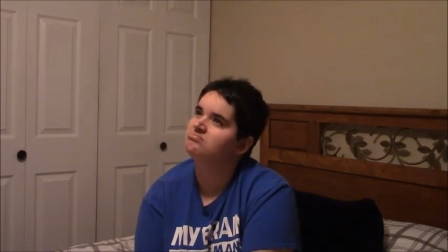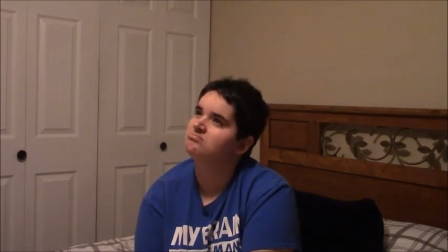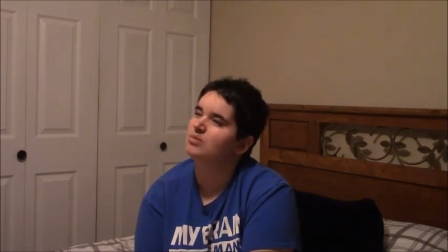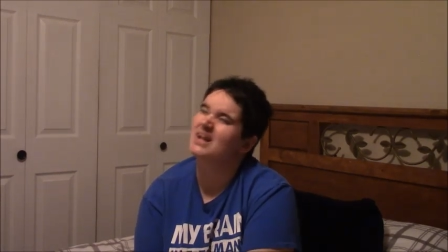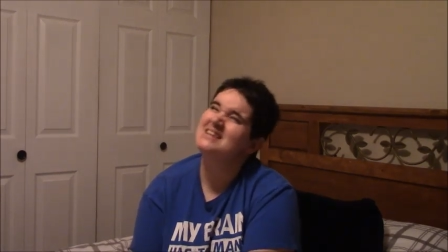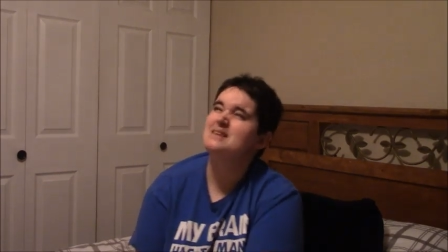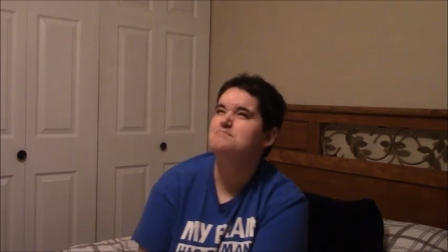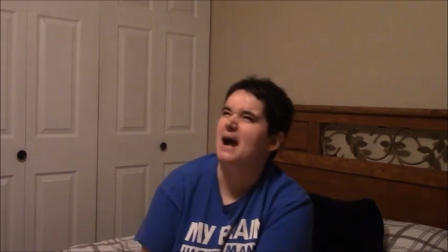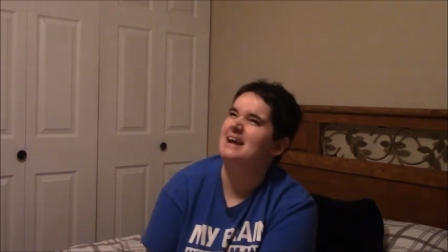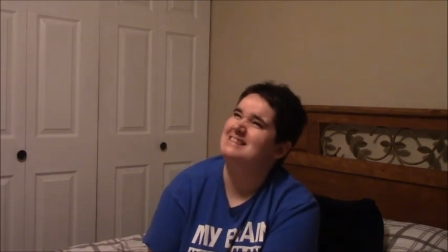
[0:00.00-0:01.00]
Well, I think
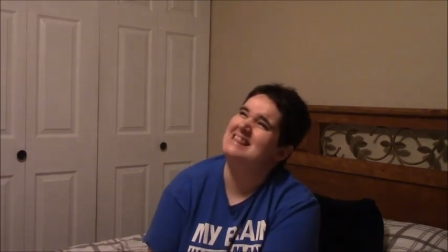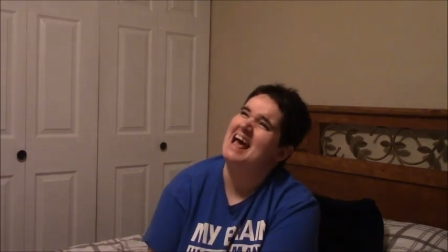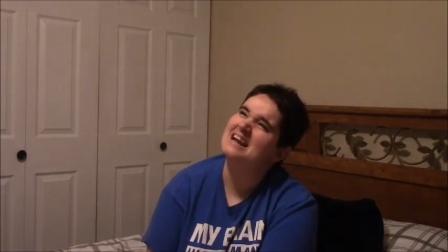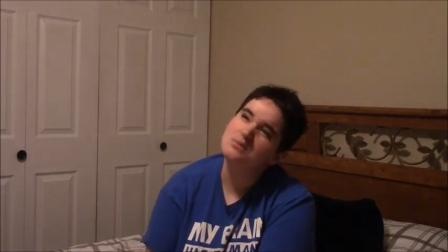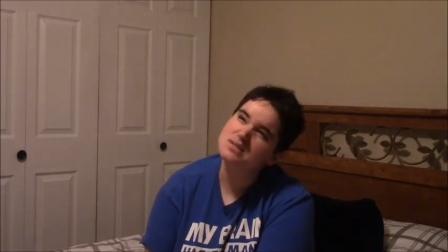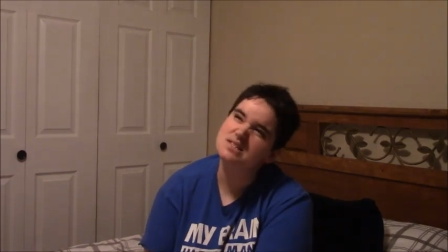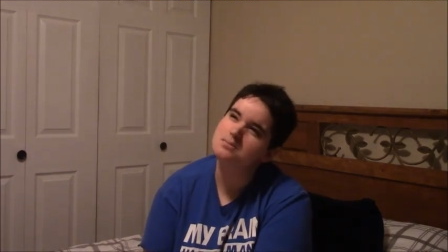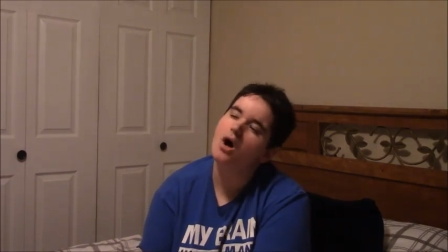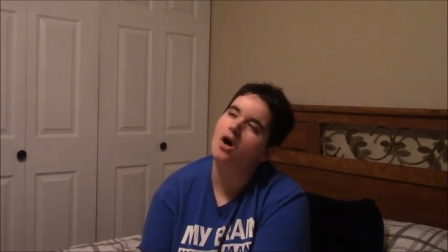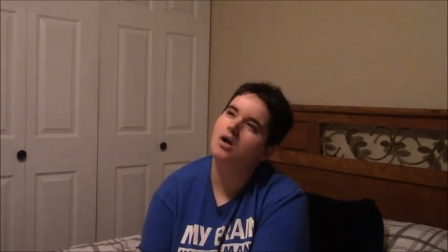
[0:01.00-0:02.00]
back then it was
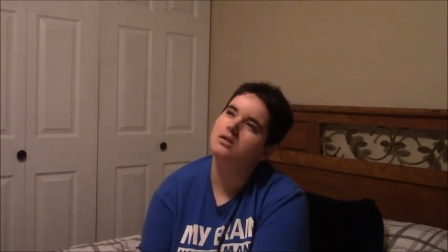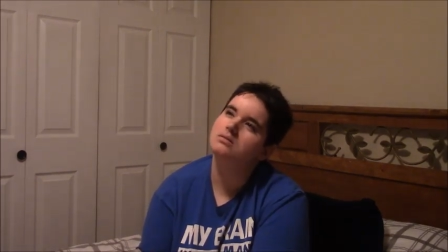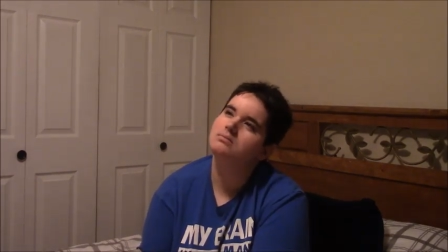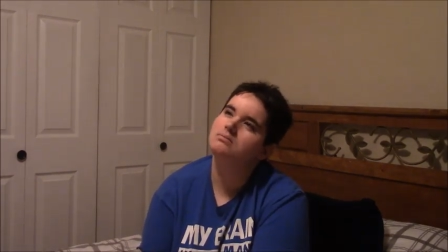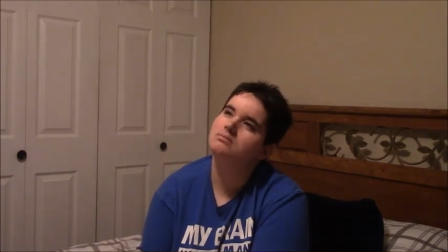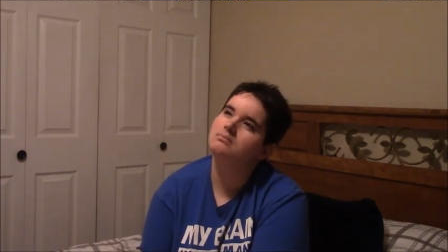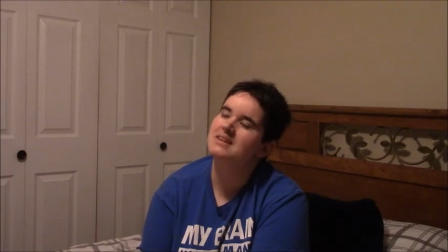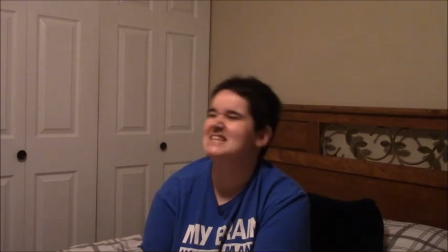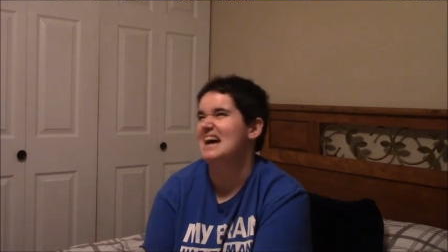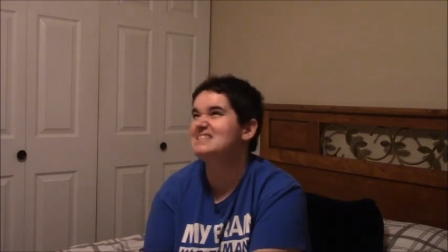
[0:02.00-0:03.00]
small,
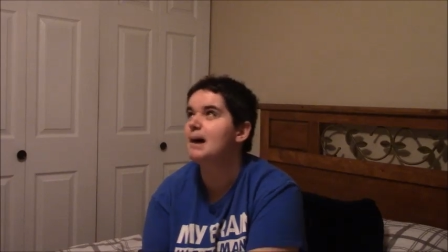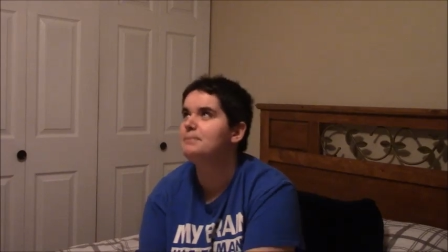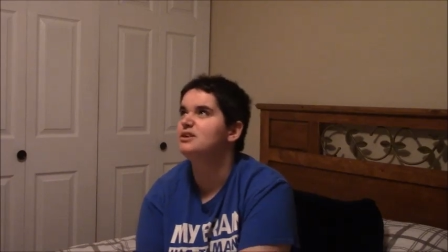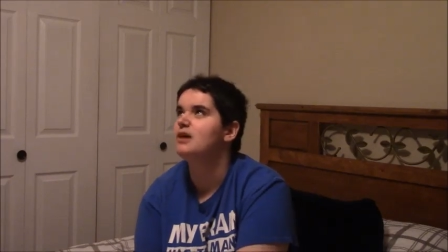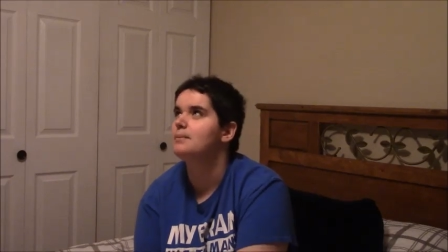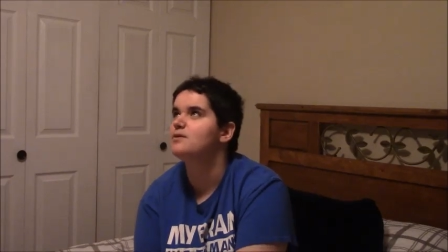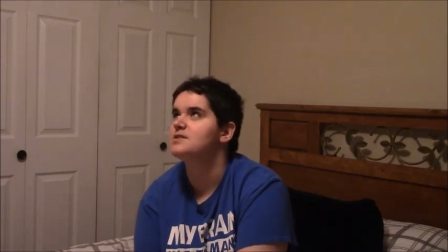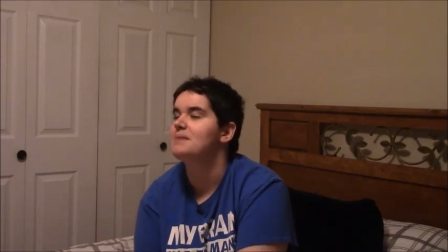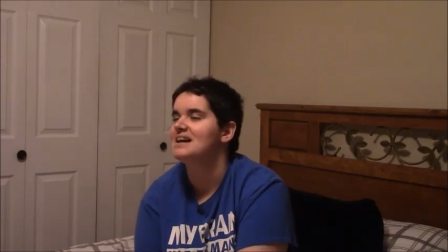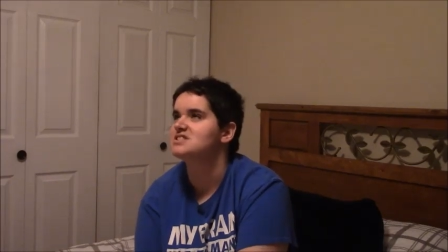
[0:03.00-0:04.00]
because it has got built up over the
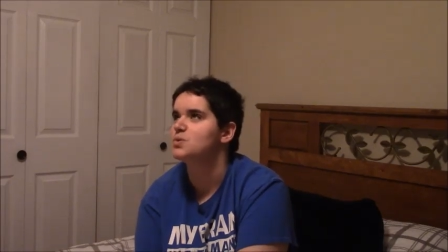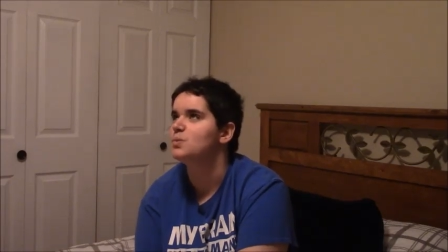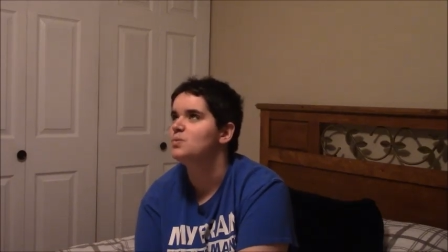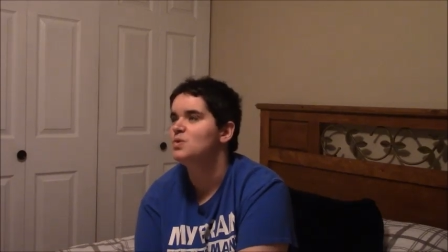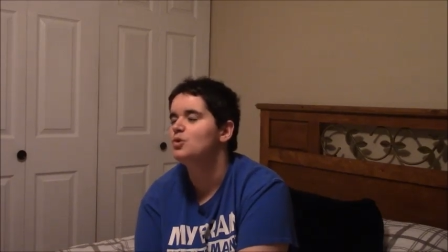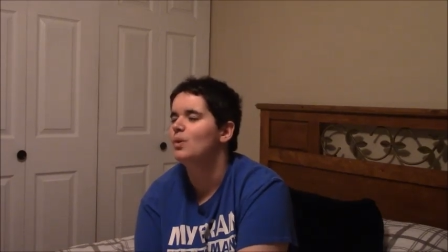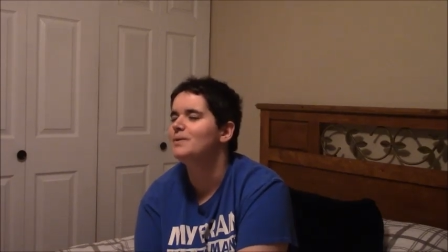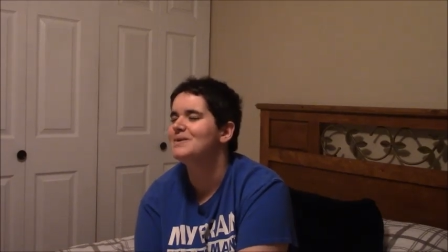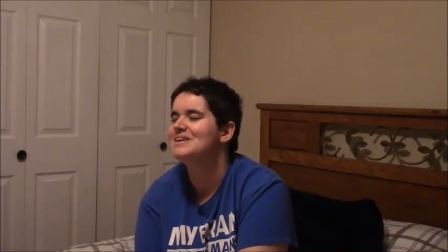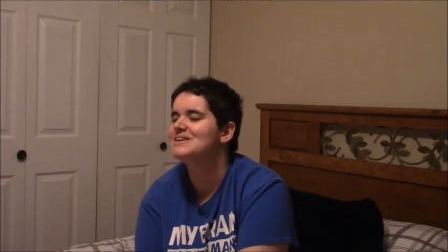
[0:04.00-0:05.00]
past tw
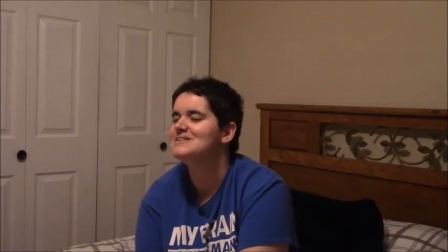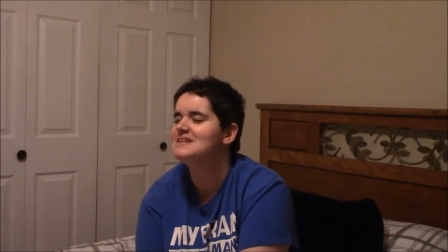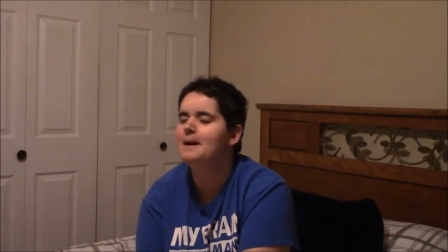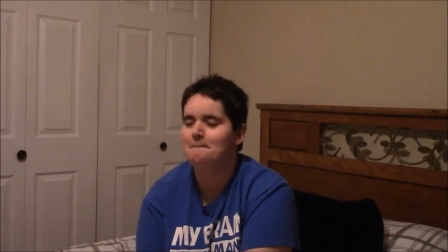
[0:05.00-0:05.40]
21 years.